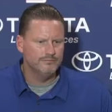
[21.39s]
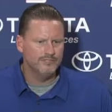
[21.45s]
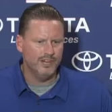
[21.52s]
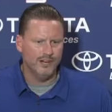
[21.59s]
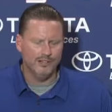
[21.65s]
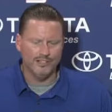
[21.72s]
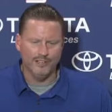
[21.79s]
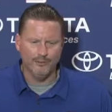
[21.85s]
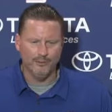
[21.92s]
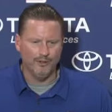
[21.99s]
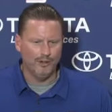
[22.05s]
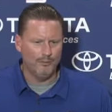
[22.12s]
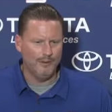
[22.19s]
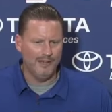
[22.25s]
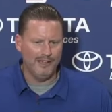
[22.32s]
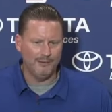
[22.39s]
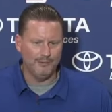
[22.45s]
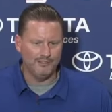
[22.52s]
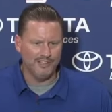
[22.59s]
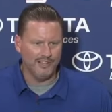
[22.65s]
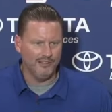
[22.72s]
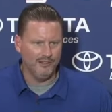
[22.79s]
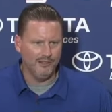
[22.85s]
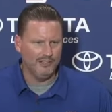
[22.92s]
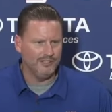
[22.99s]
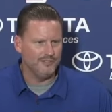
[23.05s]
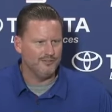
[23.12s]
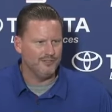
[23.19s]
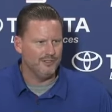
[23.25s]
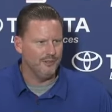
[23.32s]
Again, we'll go back. We'll take a look
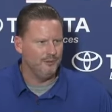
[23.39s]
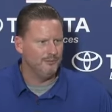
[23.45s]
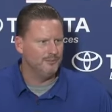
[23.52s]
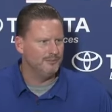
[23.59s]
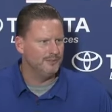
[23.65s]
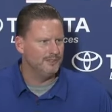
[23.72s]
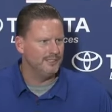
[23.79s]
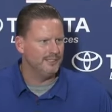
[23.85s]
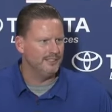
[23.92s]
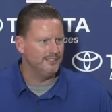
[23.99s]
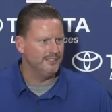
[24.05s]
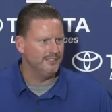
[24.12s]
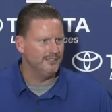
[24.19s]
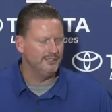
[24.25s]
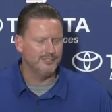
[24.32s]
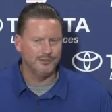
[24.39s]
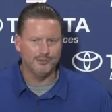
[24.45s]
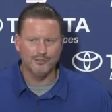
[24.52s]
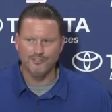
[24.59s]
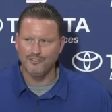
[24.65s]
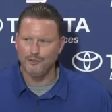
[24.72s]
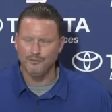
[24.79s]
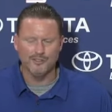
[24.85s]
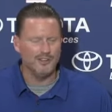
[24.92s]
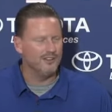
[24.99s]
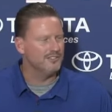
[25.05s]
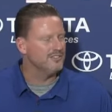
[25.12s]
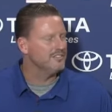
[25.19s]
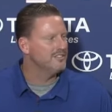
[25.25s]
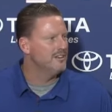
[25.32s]
at the film and see what the film
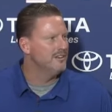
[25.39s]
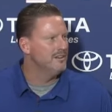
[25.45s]
tells us.